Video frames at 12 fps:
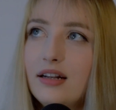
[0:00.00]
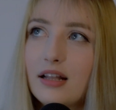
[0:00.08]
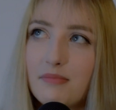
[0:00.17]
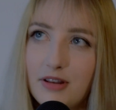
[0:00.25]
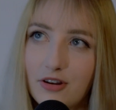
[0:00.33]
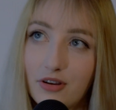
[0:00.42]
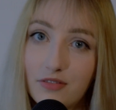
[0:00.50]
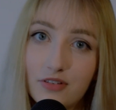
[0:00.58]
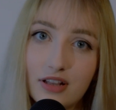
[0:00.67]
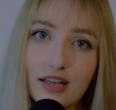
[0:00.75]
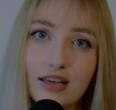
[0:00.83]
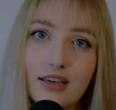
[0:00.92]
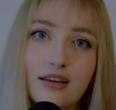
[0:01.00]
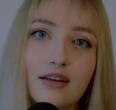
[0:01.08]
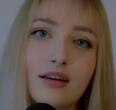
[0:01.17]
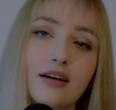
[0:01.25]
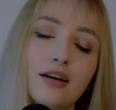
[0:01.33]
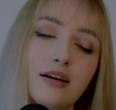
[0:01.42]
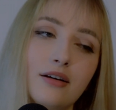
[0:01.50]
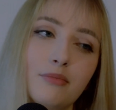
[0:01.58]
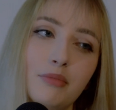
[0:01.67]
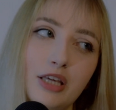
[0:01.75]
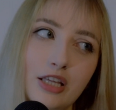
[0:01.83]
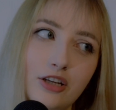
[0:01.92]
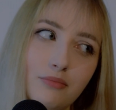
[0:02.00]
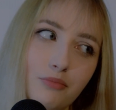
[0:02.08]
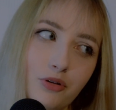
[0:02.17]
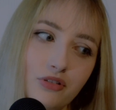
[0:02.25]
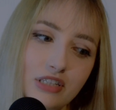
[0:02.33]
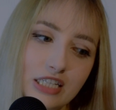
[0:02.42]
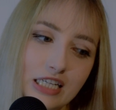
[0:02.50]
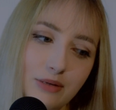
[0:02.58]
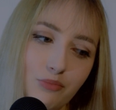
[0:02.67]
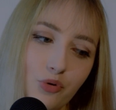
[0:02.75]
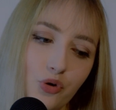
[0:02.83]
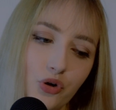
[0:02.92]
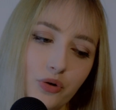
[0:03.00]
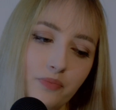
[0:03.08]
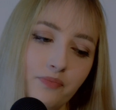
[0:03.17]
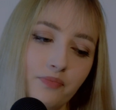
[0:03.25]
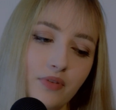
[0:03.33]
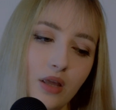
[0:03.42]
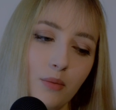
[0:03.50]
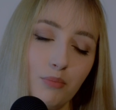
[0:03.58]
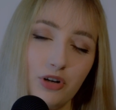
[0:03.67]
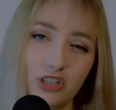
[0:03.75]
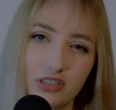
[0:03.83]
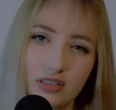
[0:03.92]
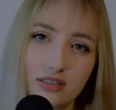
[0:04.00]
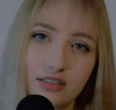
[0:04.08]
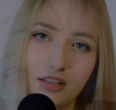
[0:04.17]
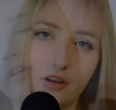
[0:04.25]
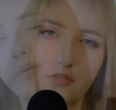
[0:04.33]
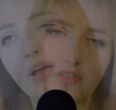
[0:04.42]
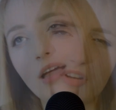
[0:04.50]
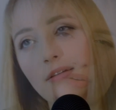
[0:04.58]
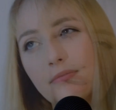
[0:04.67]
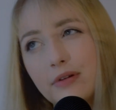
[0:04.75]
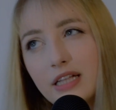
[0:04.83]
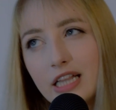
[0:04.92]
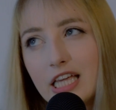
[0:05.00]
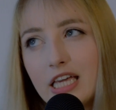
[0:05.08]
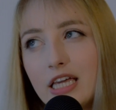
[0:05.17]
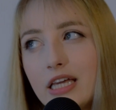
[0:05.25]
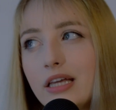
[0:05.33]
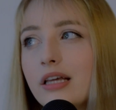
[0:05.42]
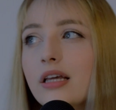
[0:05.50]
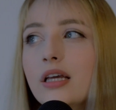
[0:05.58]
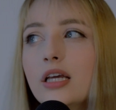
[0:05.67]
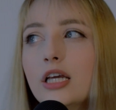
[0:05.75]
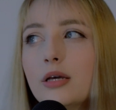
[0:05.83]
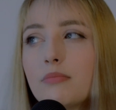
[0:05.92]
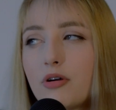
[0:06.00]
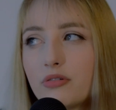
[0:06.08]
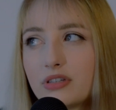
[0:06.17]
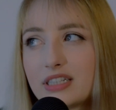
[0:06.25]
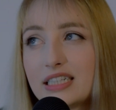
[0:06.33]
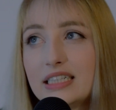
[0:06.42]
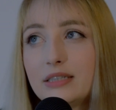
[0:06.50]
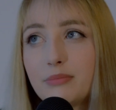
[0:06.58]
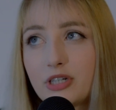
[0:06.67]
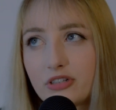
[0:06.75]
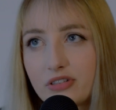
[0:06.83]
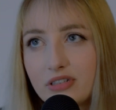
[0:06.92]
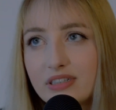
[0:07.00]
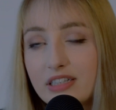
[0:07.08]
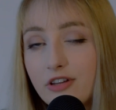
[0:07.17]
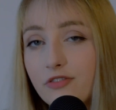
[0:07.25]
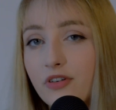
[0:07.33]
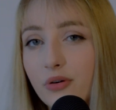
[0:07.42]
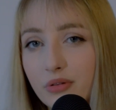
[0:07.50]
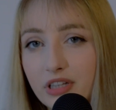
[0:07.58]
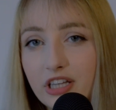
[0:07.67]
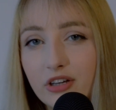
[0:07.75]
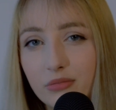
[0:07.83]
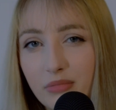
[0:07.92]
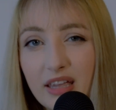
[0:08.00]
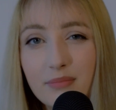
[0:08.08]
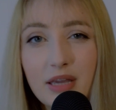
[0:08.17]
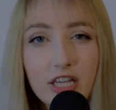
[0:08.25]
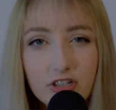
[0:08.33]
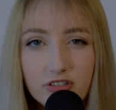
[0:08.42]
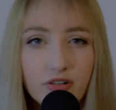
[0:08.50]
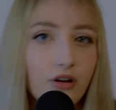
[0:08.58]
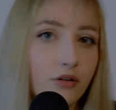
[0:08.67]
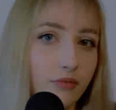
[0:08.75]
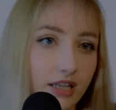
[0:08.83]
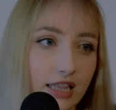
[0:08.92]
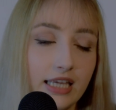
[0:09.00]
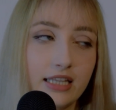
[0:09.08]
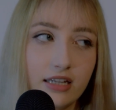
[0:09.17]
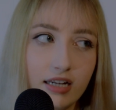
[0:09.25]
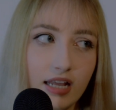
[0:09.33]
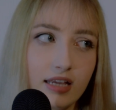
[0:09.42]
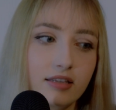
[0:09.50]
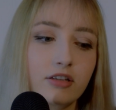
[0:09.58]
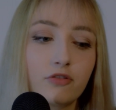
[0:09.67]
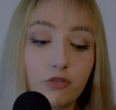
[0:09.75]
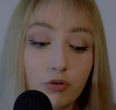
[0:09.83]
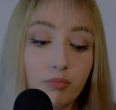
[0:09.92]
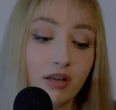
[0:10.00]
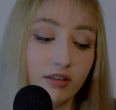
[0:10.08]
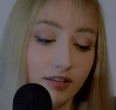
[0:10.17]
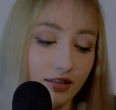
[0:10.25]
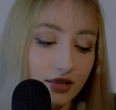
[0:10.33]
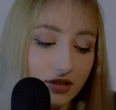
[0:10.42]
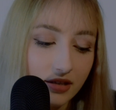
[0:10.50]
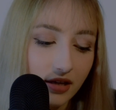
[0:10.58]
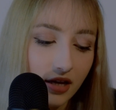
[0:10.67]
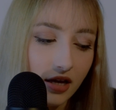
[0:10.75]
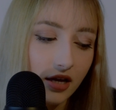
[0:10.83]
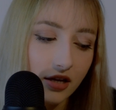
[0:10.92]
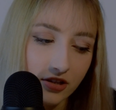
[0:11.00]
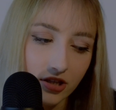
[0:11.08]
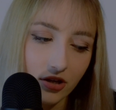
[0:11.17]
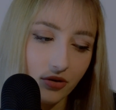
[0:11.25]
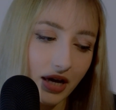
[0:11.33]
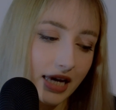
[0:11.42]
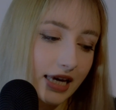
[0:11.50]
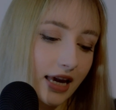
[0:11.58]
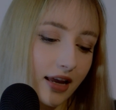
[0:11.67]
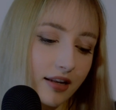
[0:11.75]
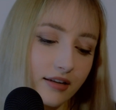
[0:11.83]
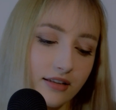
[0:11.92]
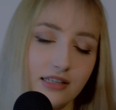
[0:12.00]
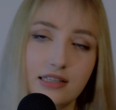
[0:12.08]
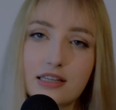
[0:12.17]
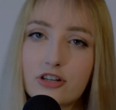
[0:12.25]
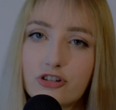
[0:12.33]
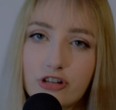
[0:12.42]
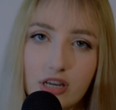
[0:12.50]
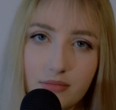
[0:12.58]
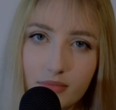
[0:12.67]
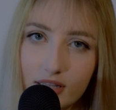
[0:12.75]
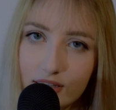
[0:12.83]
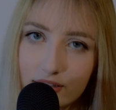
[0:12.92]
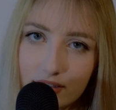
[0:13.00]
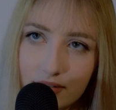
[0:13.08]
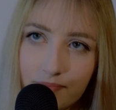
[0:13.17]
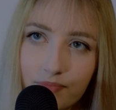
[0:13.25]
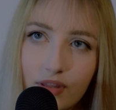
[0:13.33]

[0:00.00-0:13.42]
Let me know if you like me posting more personal stuff. I really posted personal stuff only on my Patreon, really, in the last few months. So again, this is a shameless